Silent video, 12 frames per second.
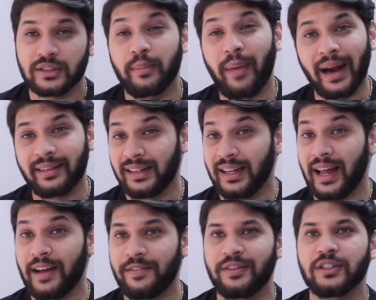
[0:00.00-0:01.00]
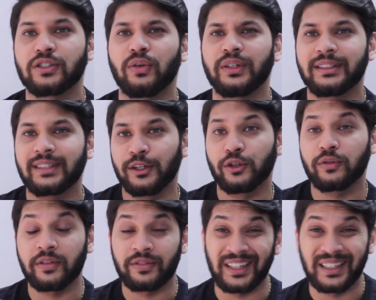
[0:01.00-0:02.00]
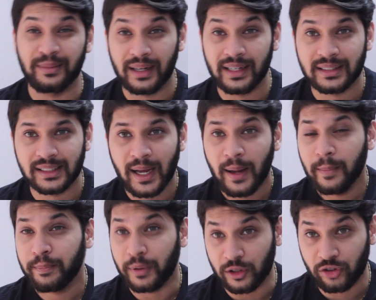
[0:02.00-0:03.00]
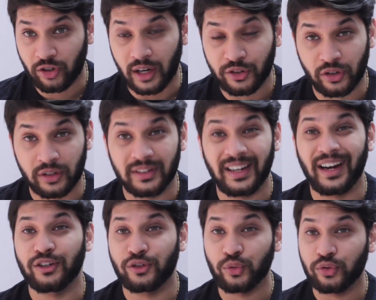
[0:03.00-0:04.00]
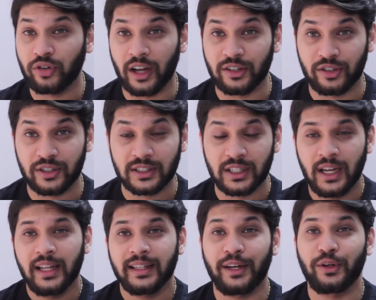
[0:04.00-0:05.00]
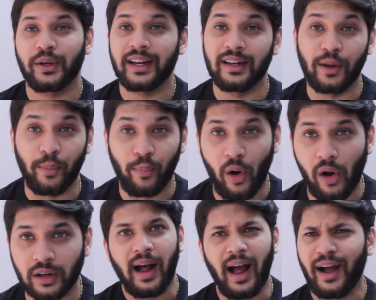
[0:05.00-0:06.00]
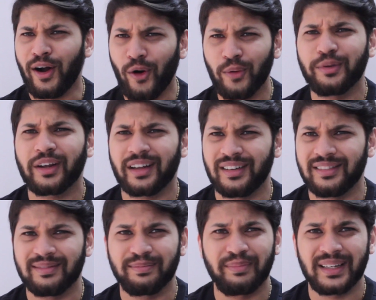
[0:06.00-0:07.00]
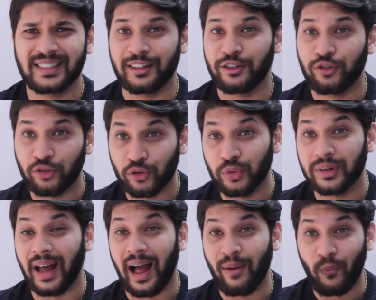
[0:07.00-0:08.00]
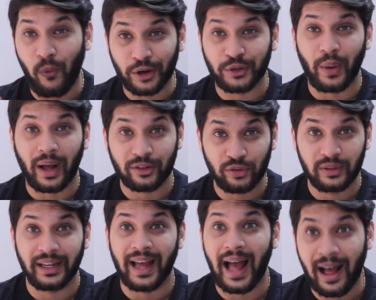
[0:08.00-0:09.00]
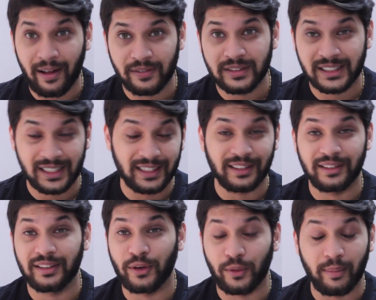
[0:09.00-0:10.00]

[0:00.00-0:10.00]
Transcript: battery life is only 10 to 15 minutes per charger. There are 2 chargers that you get in a box. I hope you can basically shoot what you actually have set in your